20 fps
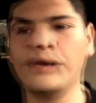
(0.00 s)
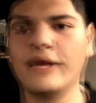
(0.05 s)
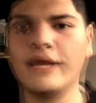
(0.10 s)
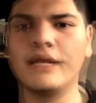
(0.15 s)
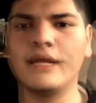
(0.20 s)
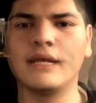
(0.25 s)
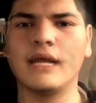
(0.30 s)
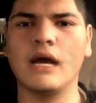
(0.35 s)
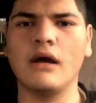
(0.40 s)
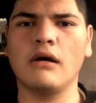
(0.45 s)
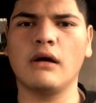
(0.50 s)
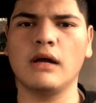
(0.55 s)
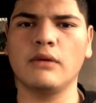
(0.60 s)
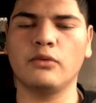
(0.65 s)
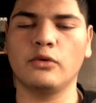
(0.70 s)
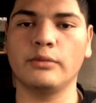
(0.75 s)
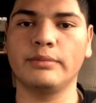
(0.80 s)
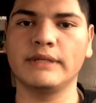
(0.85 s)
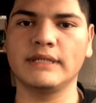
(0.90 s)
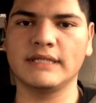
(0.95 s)
Okay, now I
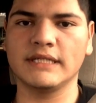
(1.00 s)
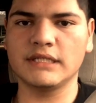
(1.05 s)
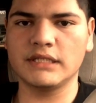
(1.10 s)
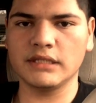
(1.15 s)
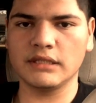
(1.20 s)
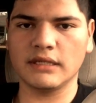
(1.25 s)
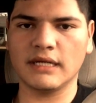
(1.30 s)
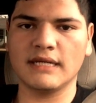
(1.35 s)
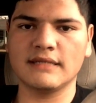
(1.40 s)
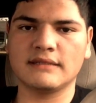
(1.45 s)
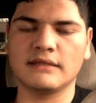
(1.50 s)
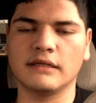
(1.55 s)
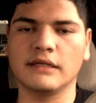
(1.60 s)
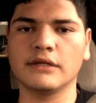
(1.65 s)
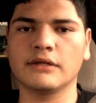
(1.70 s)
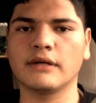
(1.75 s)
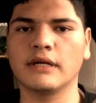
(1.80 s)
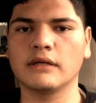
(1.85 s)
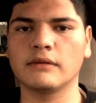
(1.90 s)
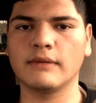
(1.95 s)
will be teaching you guys the
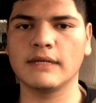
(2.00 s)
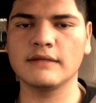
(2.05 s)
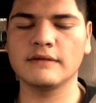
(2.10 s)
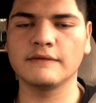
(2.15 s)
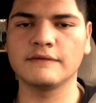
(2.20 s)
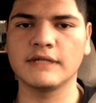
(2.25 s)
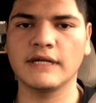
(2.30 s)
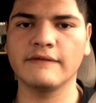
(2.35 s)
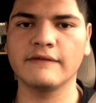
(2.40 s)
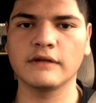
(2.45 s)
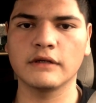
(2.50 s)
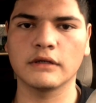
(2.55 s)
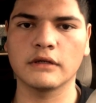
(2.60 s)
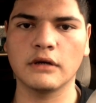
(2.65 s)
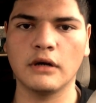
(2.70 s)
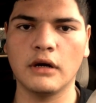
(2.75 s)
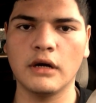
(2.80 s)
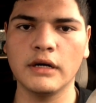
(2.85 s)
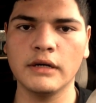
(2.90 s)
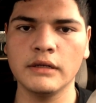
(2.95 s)
incorrect ways of driving a
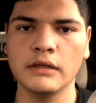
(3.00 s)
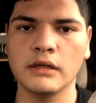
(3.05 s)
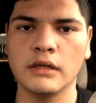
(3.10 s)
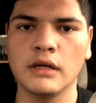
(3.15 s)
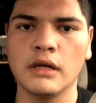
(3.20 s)
car.